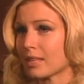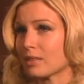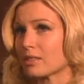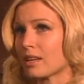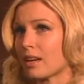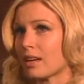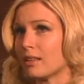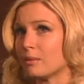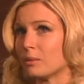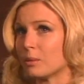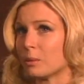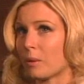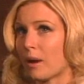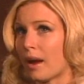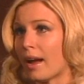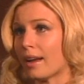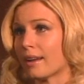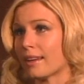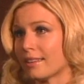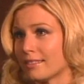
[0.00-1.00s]
I was kind of a
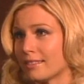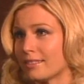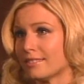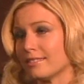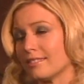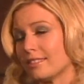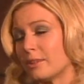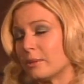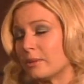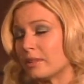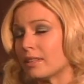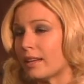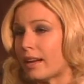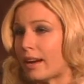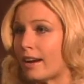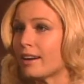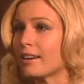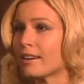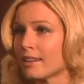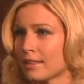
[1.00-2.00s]
wreck and you were
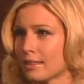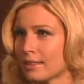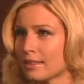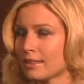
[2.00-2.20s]
there.